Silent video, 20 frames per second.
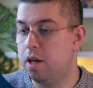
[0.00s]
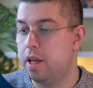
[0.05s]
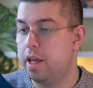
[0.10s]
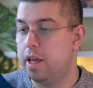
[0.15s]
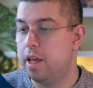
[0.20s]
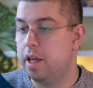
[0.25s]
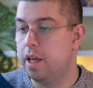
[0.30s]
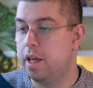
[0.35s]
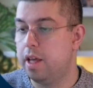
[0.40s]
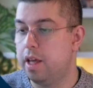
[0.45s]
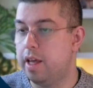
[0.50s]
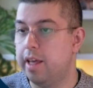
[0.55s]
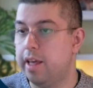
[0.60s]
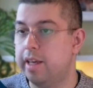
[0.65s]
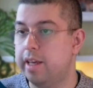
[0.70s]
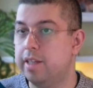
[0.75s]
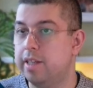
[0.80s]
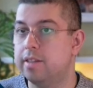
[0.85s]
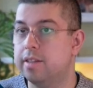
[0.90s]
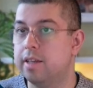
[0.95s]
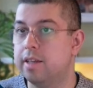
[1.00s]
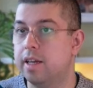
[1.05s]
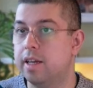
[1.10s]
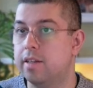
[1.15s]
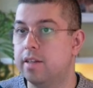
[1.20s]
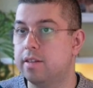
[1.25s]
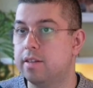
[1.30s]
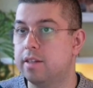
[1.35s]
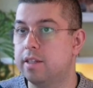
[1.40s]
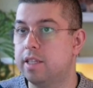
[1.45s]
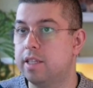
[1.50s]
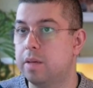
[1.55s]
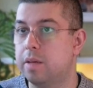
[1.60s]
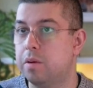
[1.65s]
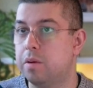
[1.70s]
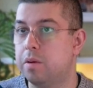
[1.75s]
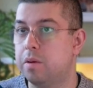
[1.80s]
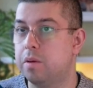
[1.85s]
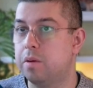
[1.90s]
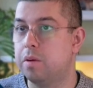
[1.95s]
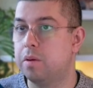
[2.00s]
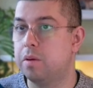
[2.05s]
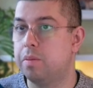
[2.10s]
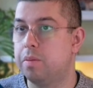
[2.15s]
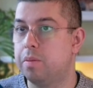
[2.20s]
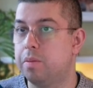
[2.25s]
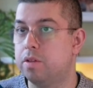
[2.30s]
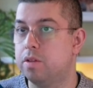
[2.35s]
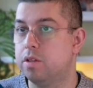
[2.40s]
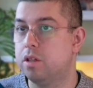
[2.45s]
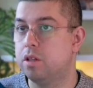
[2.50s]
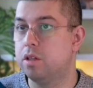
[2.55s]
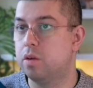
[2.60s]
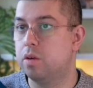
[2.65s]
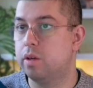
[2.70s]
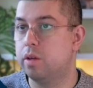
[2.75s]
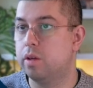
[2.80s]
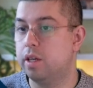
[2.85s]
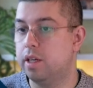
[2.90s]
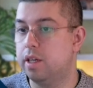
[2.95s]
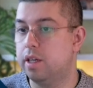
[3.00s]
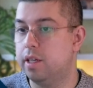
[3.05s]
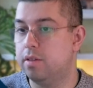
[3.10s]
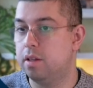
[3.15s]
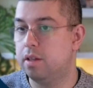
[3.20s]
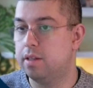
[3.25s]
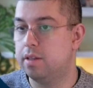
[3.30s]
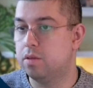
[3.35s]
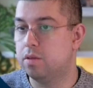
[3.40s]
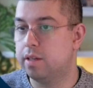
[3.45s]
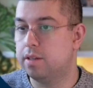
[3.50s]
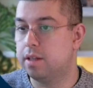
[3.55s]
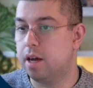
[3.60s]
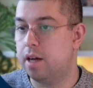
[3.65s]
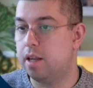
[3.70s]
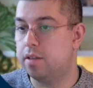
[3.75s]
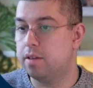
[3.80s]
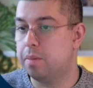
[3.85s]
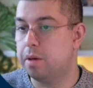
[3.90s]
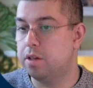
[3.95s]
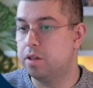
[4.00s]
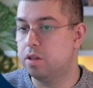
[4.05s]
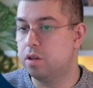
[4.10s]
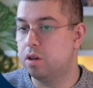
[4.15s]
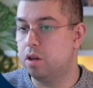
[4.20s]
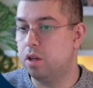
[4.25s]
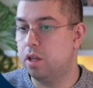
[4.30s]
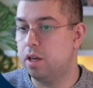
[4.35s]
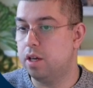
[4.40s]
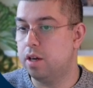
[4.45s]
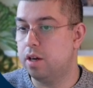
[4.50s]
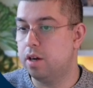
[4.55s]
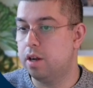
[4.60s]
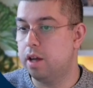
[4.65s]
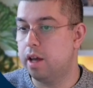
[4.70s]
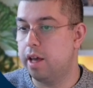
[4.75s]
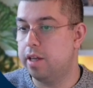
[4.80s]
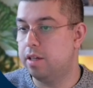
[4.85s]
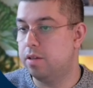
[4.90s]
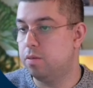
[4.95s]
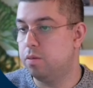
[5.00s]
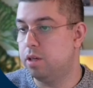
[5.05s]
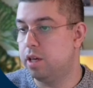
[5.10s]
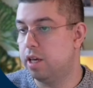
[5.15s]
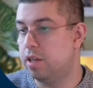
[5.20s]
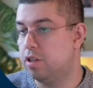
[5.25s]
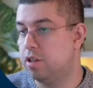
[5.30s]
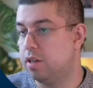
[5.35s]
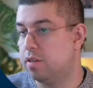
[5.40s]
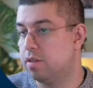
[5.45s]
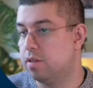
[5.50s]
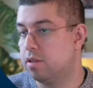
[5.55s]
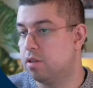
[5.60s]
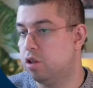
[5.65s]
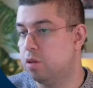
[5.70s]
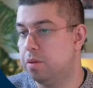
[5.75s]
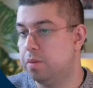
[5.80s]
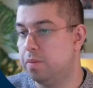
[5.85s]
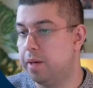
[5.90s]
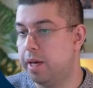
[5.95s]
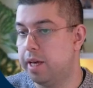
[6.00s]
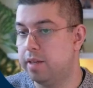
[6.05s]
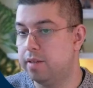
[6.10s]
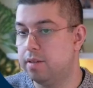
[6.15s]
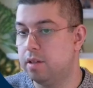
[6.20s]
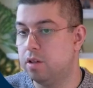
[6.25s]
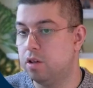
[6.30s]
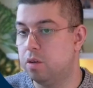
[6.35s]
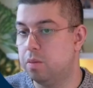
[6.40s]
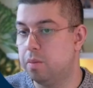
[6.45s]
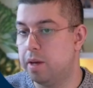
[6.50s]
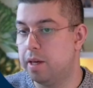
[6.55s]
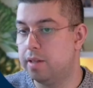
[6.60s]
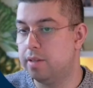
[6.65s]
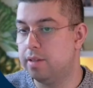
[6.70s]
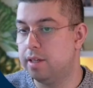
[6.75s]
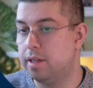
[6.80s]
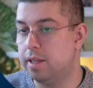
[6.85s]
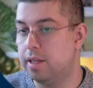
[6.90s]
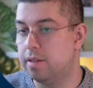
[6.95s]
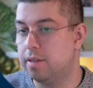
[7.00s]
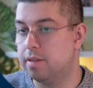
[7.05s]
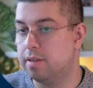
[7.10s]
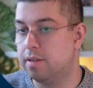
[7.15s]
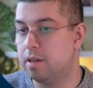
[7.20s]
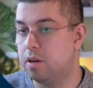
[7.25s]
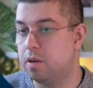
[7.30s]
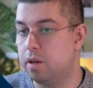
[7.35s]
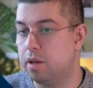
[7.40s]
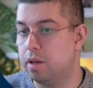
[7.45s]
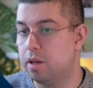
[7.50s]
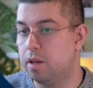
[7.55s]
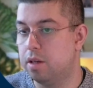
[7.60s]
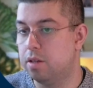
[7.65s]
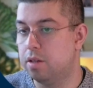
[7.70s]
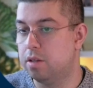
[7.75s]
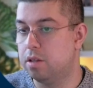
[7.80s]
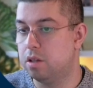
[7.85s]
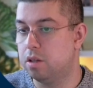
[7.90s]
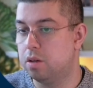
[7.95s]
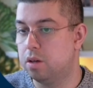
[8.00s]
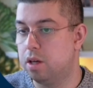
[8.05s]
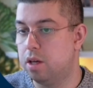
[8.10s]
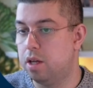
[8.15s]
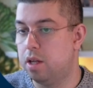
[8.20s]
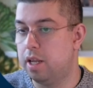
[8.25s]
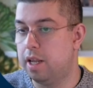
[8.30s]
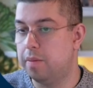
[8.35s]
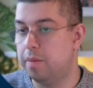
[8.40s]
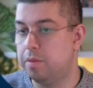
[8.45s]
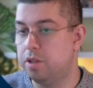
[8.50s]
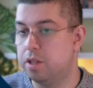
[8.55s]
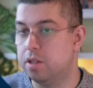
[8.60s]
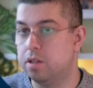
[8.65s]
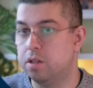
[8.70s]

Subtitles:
inside this GitHub repository is this quick start, as I mentioned earlier, and we can just copy paste the commands here necessary. So let me just